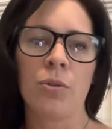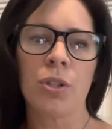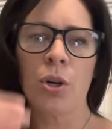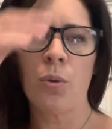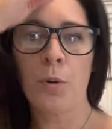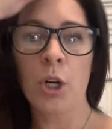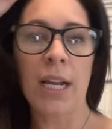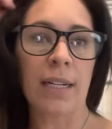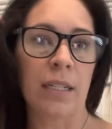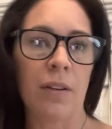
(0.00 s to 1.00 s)
So
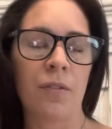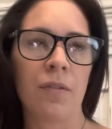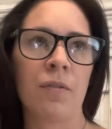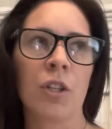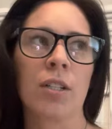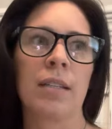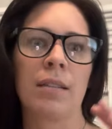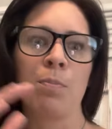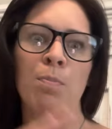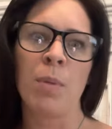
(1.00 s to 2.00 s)
productive
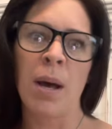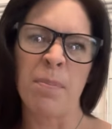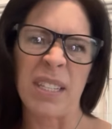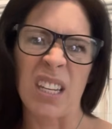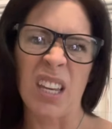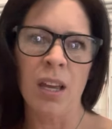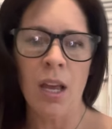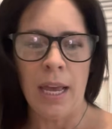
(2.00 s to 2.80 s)
versus a busy.